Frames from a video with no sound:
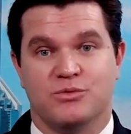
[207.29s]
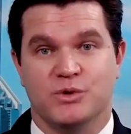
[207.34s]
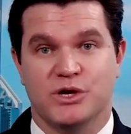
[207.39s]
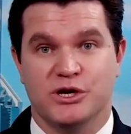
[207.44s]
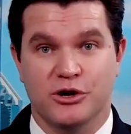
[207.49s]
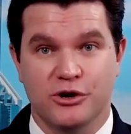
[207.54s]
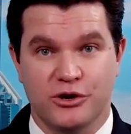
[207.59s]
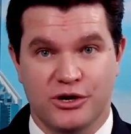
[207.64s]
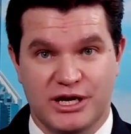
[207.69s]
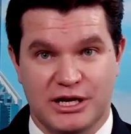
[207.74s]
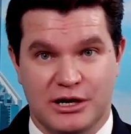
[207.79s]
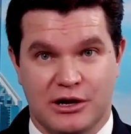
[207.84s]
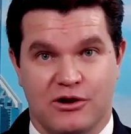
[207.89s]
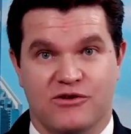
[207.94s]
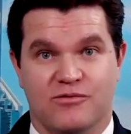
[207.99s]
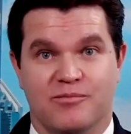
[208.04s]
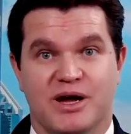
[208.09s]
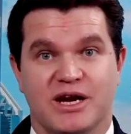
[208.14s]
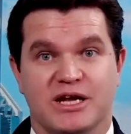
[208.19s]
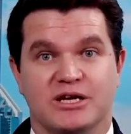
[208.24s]
that we don't need a
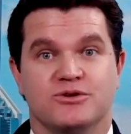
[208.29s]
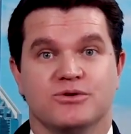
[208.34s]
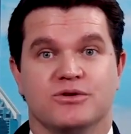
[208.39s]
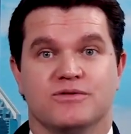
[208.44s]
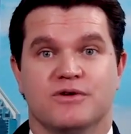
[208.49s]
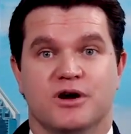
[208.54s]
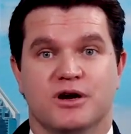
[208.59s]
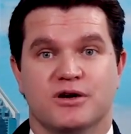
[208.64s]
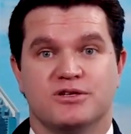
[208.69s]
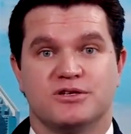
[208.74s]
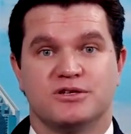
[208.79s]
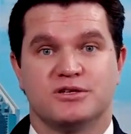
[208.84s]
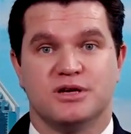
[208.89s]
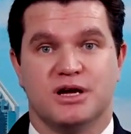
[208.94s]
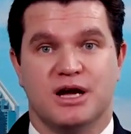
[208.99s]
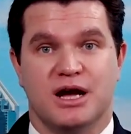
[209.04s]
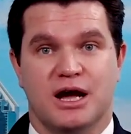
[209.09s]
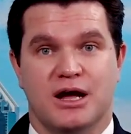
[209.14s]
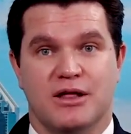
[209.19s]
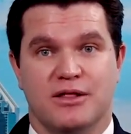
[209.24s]
lot of money to
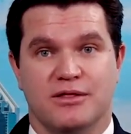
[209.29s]
advance